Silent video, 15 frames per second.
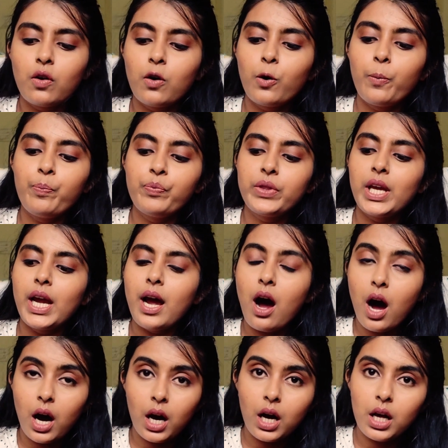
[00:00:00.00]
So they
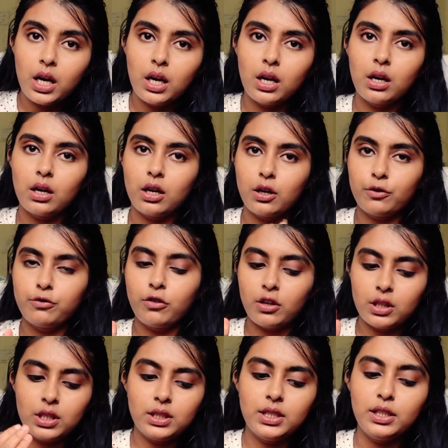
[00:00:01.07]
are
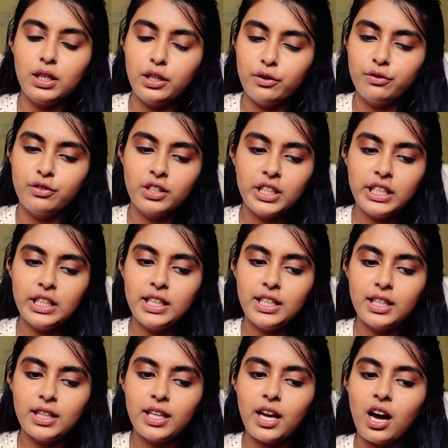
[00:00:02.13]
for the
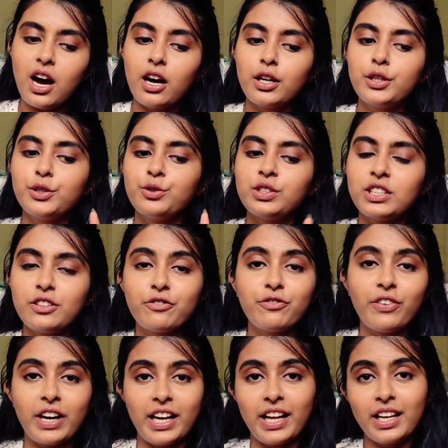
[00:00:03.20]
delivery, they are using
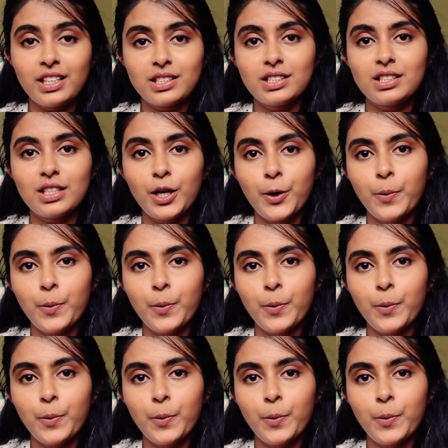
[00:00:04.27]
FedEx